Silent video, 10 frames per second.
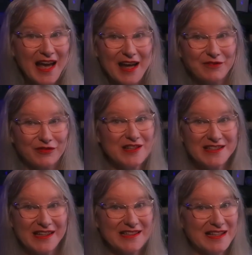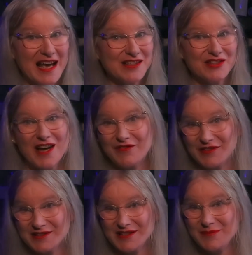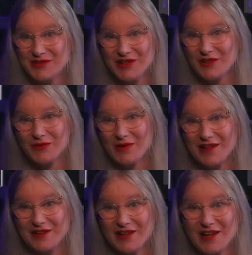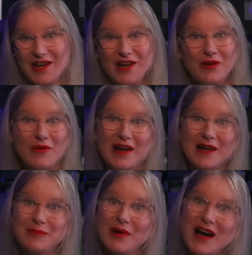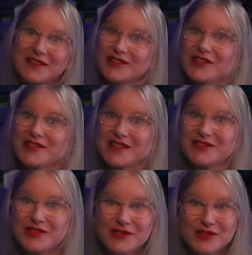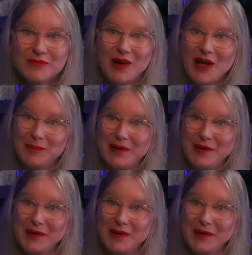cat freezing his ass off in sub-zero weather, wearing boxers and 2 small